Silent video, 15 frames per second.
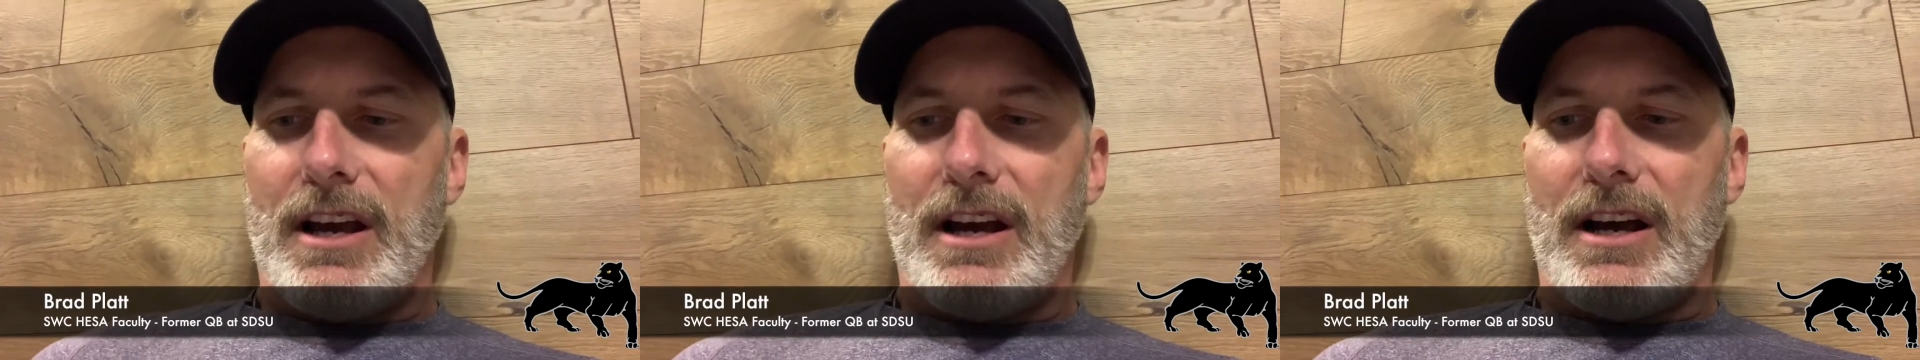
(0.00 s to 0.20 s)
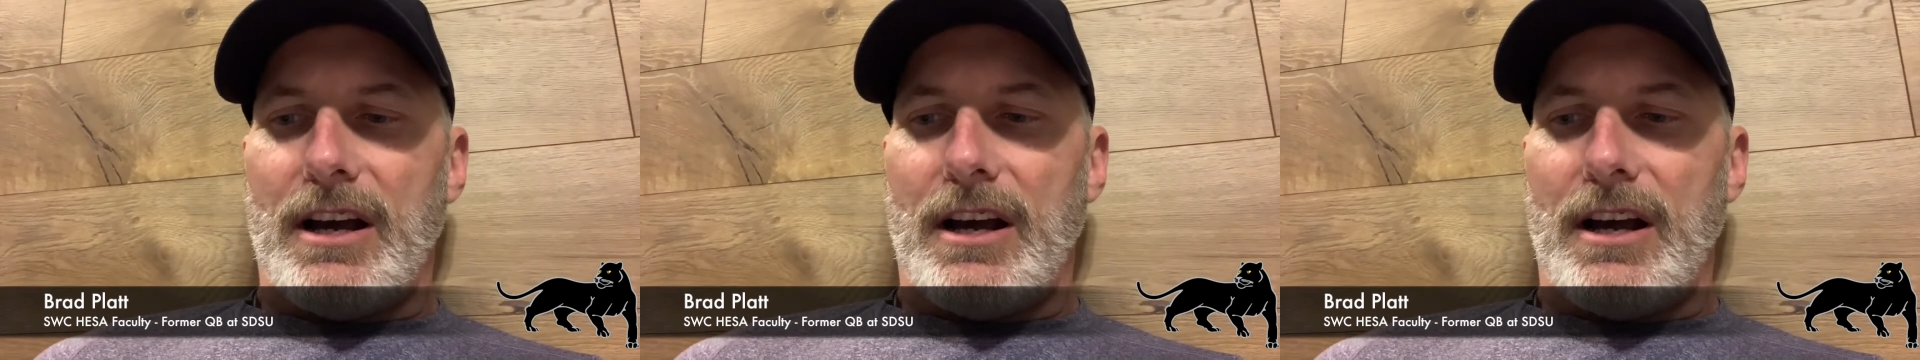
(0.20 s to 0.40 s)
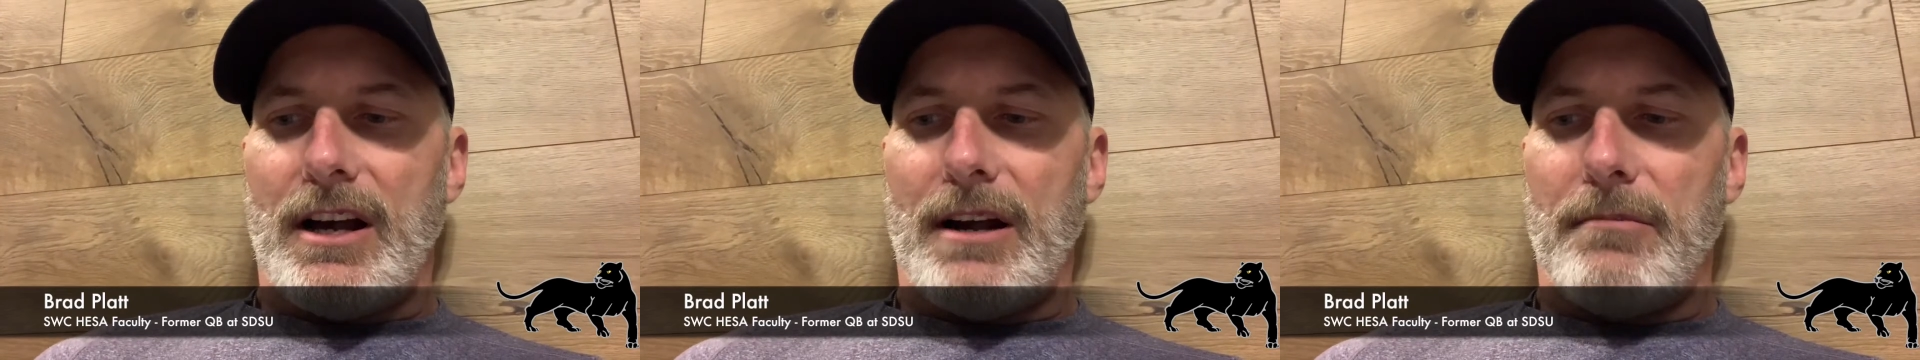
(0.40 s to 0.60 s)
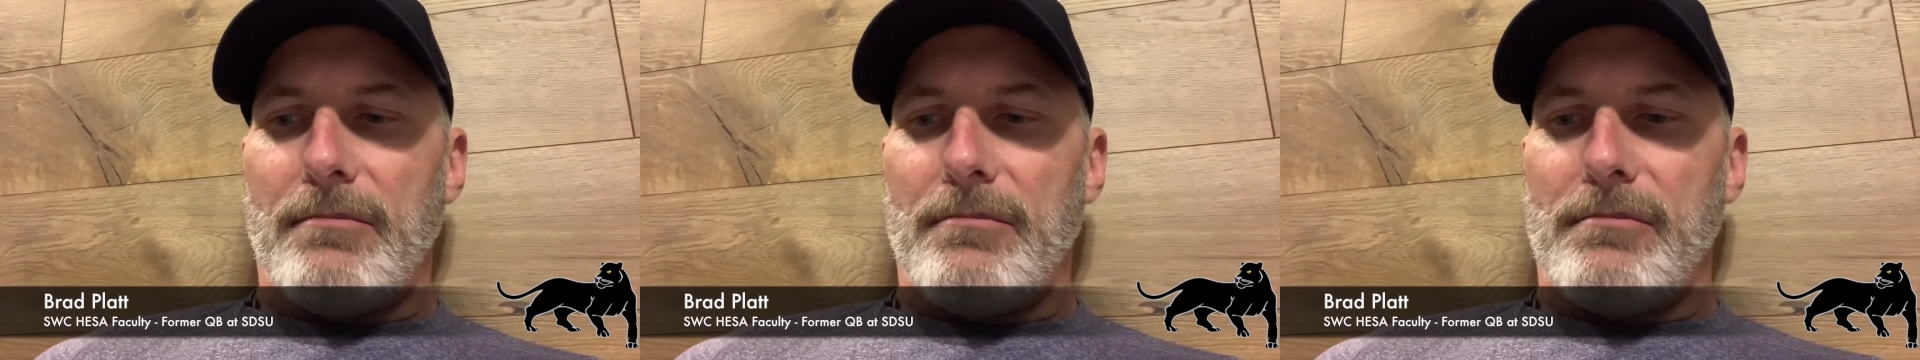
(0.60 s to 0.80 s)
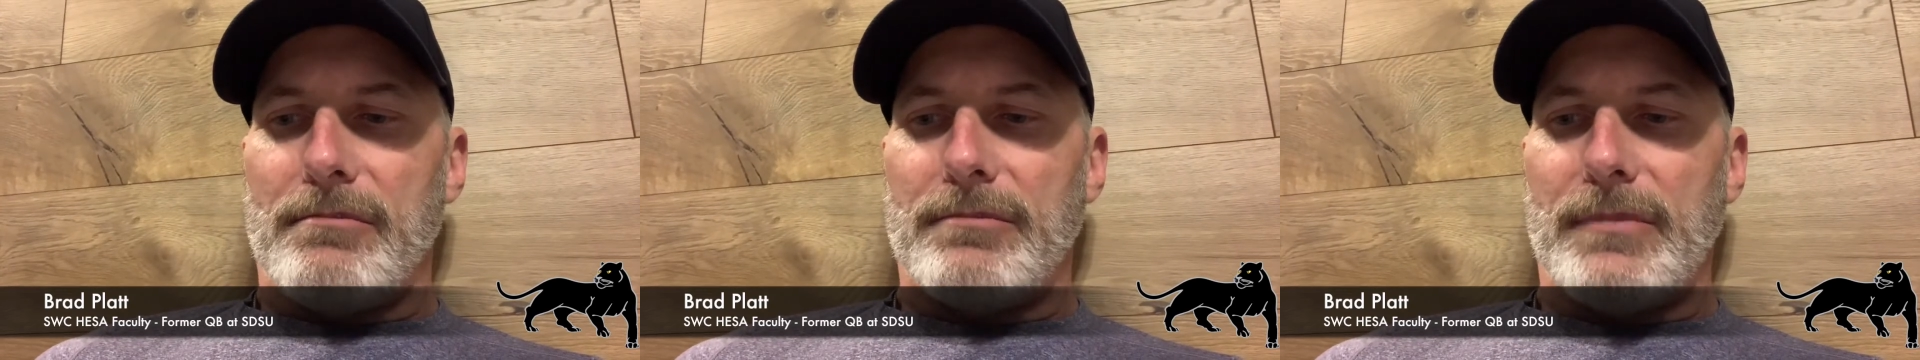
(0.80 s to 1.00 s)

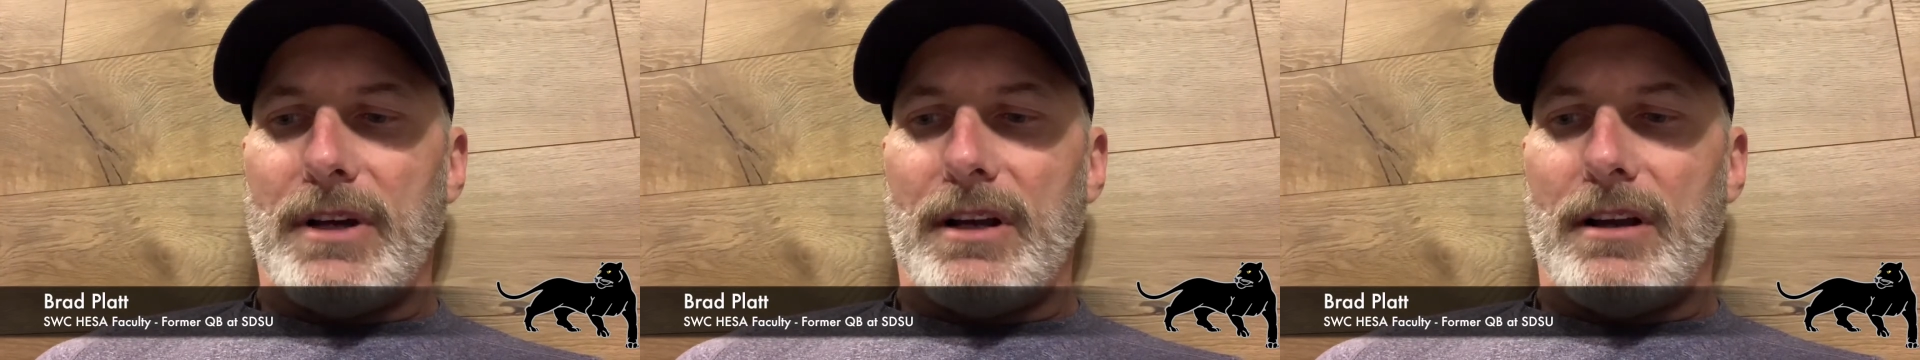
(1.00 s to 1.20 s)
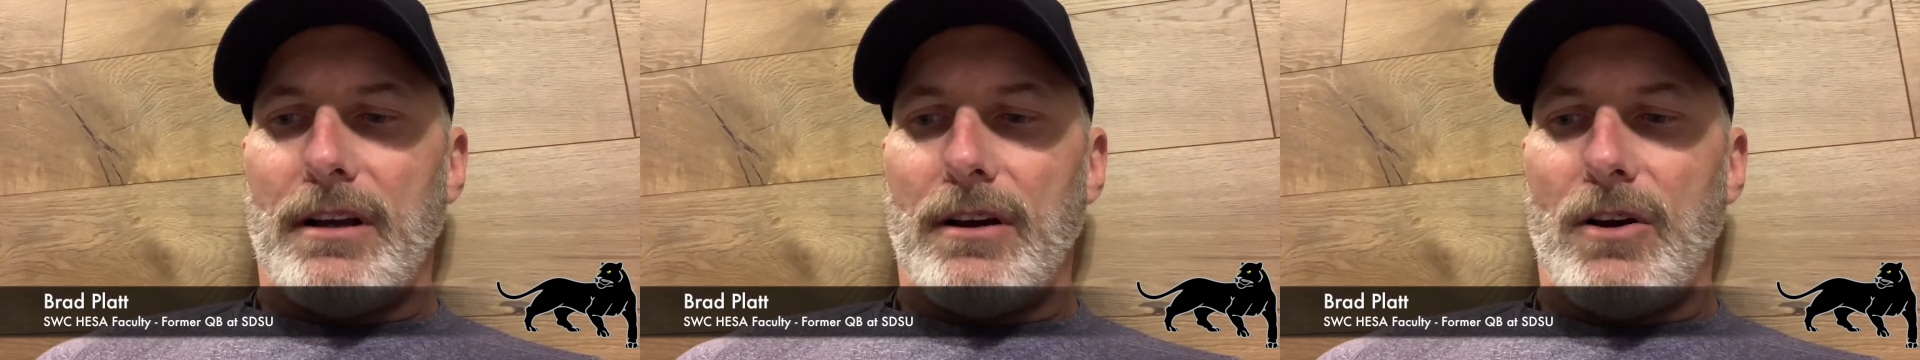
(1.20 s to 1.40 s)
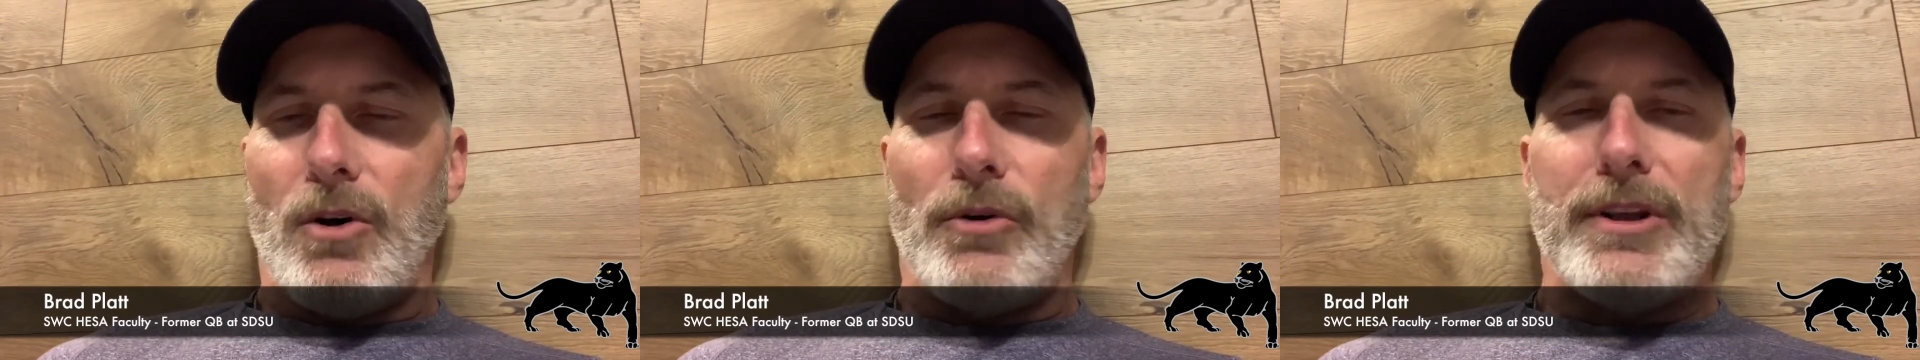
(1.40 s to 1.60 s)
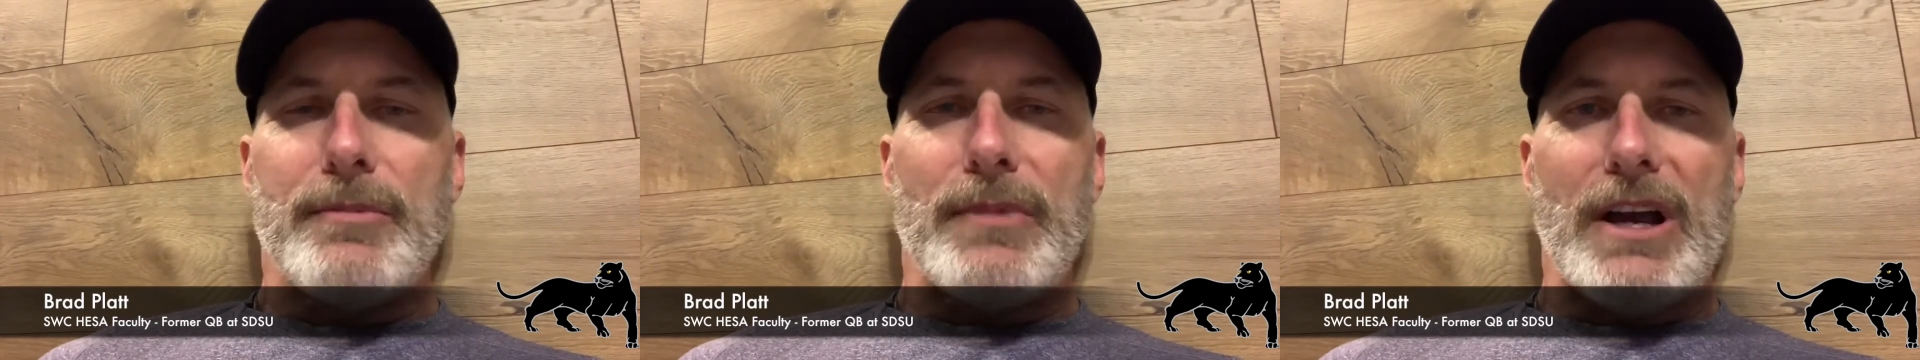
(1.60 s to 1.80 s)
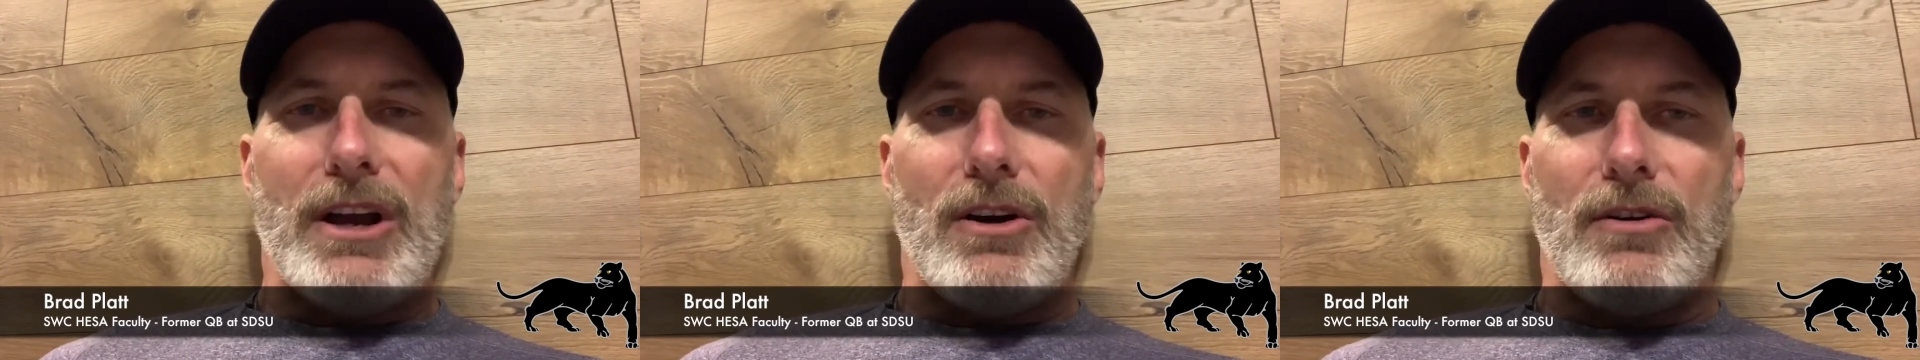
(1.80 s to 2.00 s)
owning my